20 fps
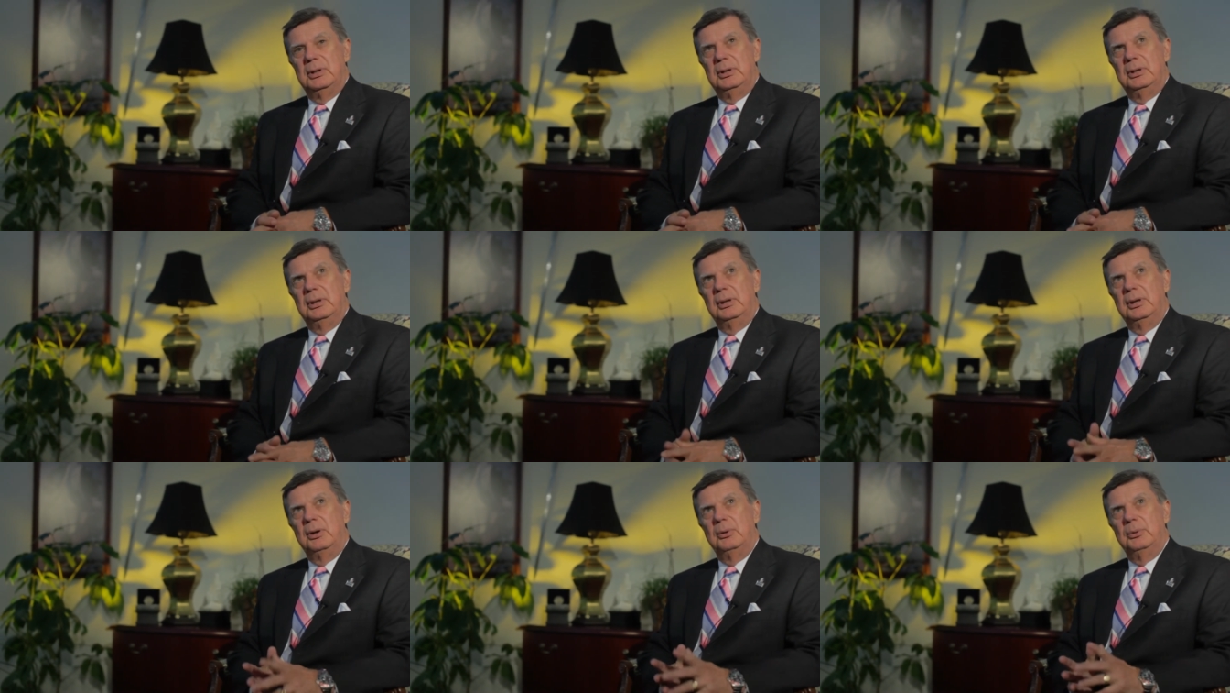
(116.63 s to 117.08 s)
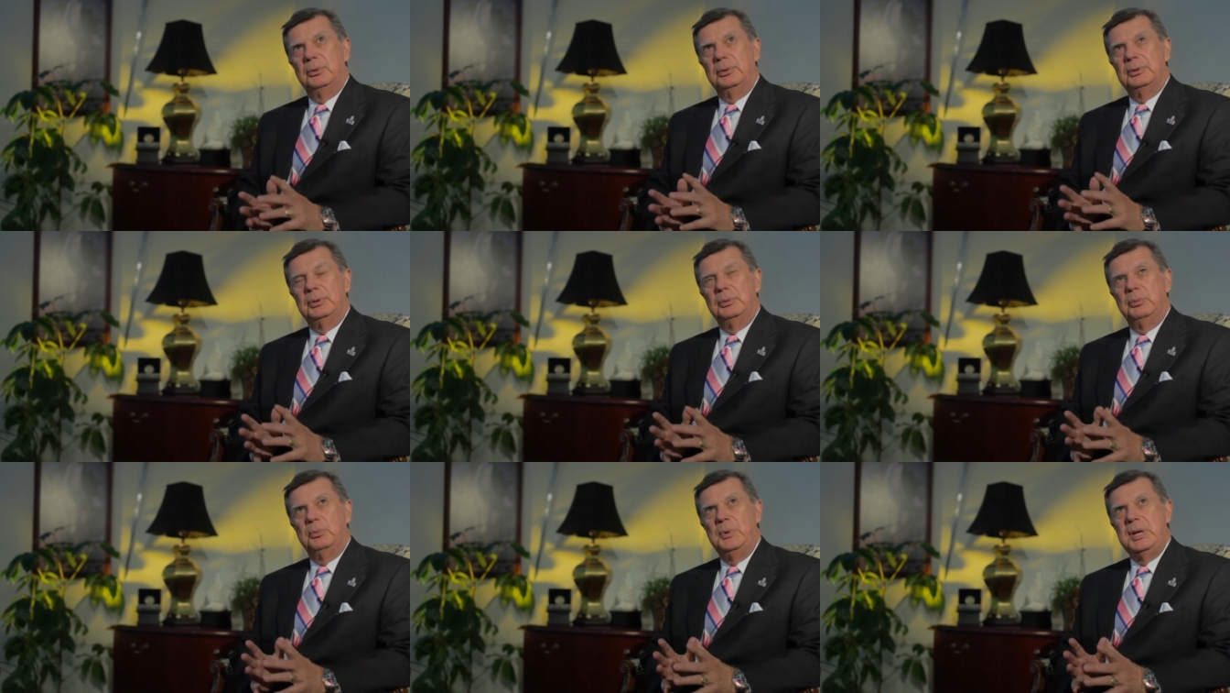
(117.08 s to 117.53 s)
you
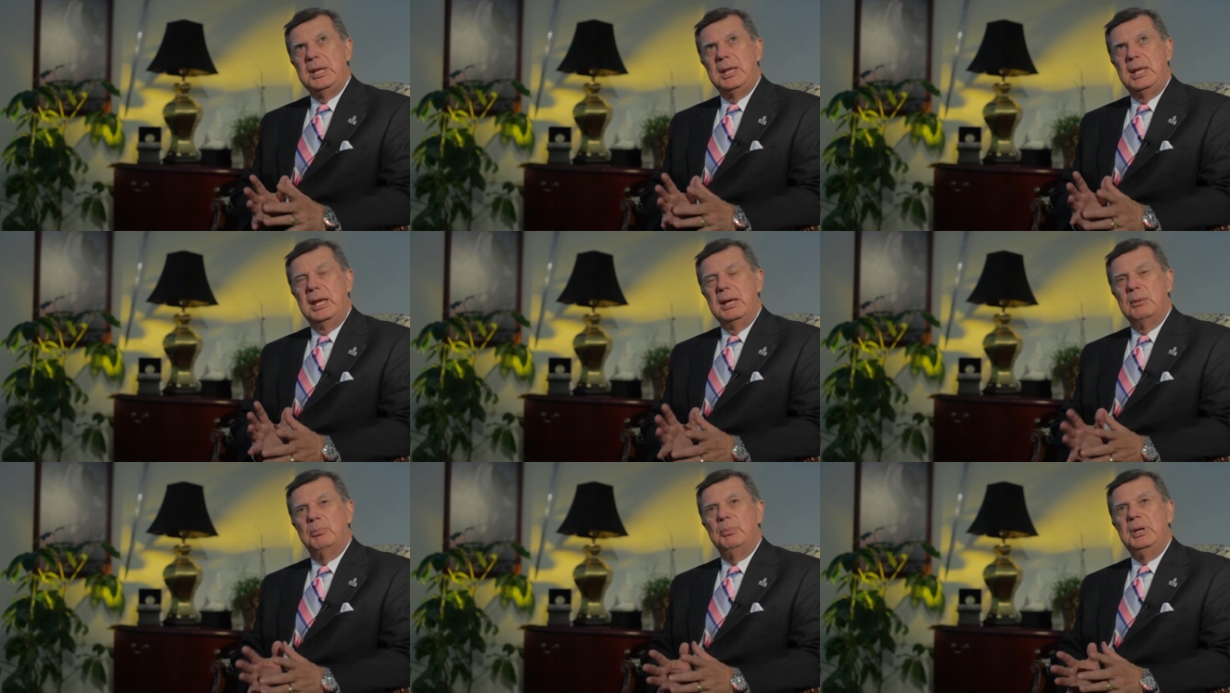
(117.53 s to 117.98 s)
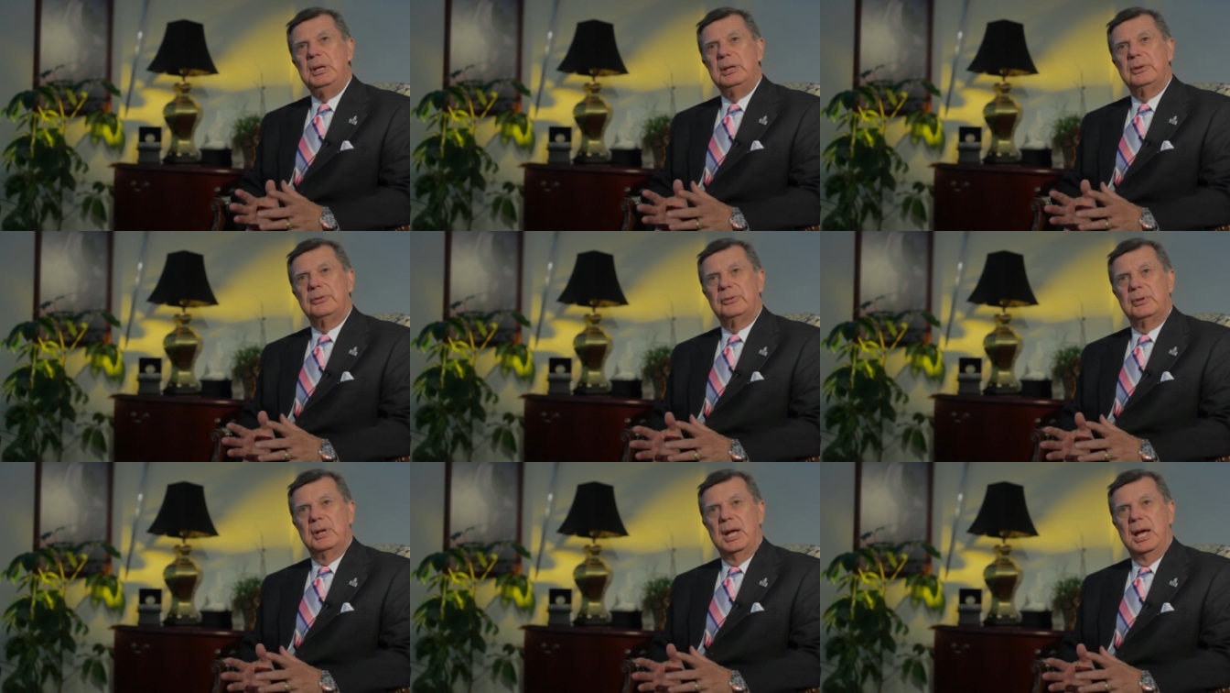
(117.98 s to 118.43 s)
know, we can't be
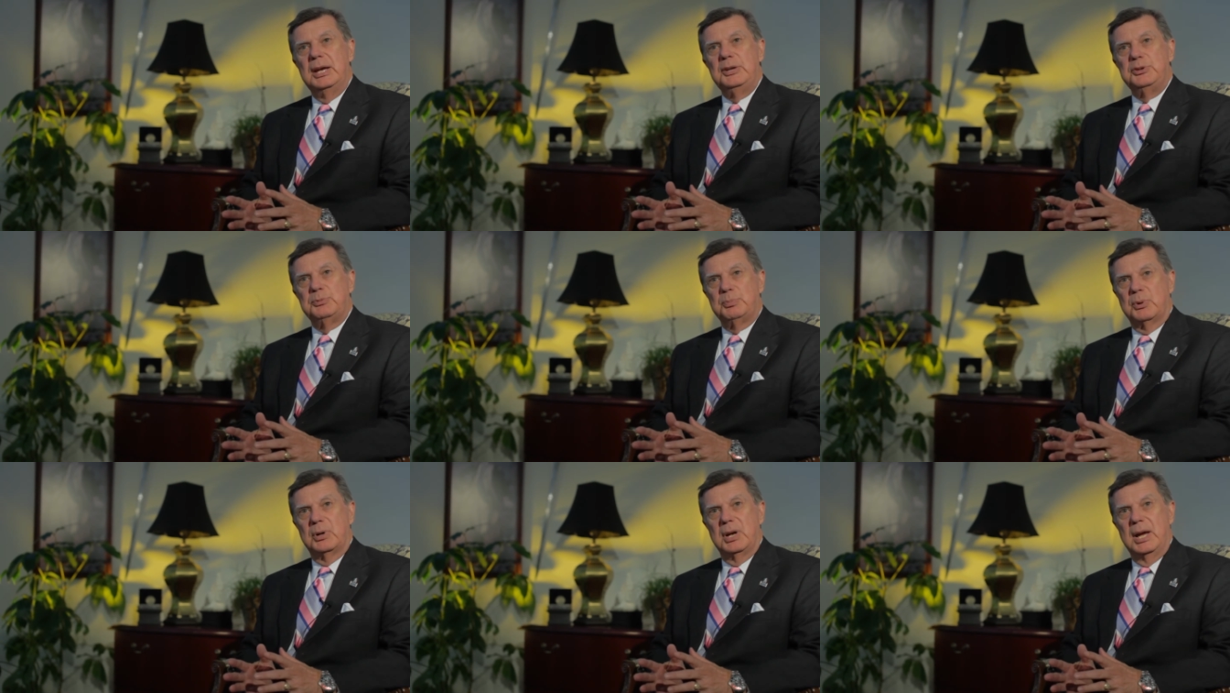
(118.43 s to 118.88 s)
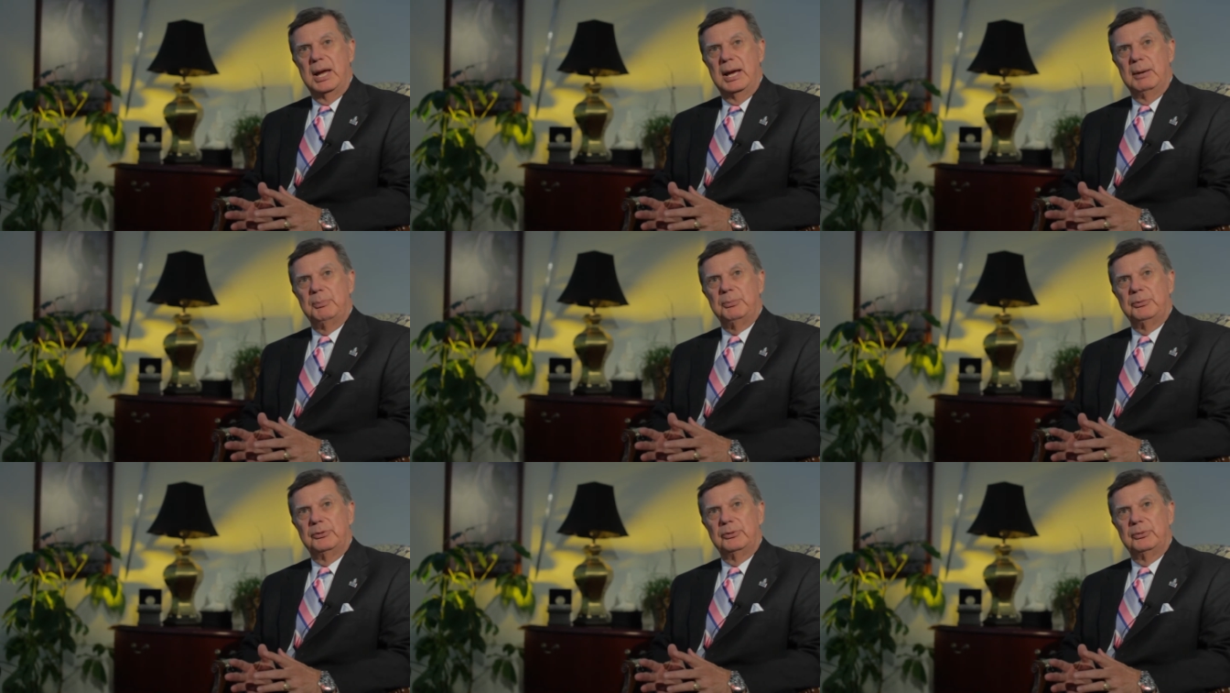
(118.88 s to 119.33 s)
as nice
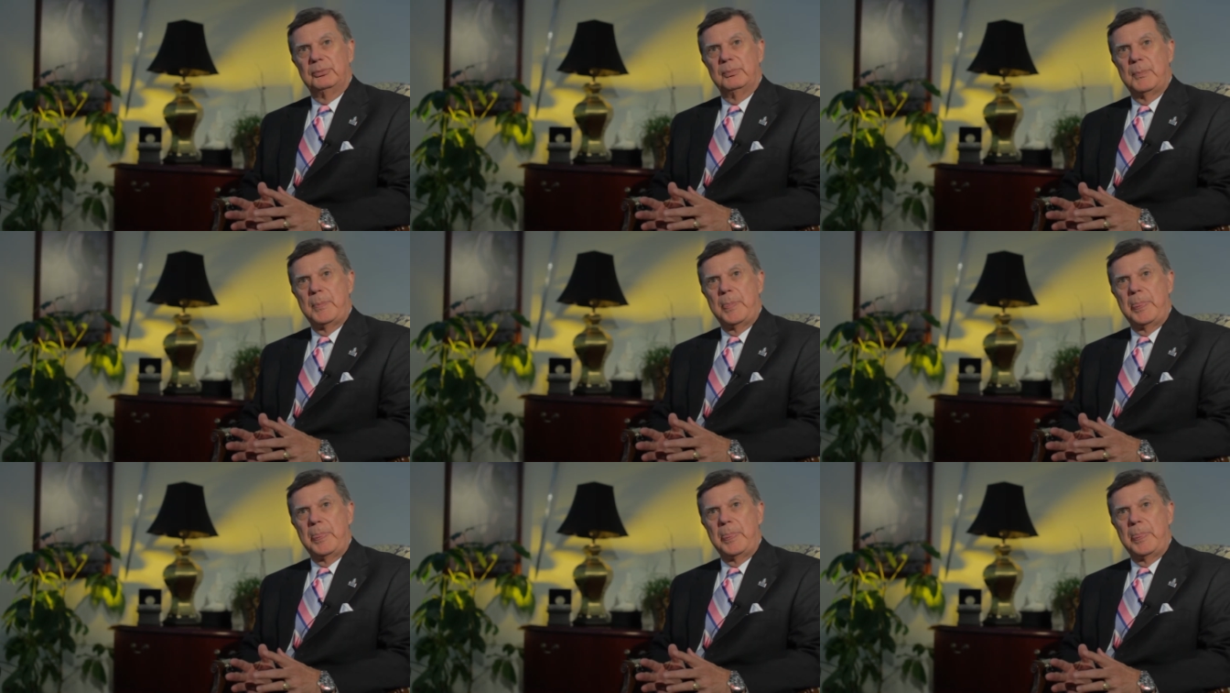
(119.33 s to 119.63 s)
perhaps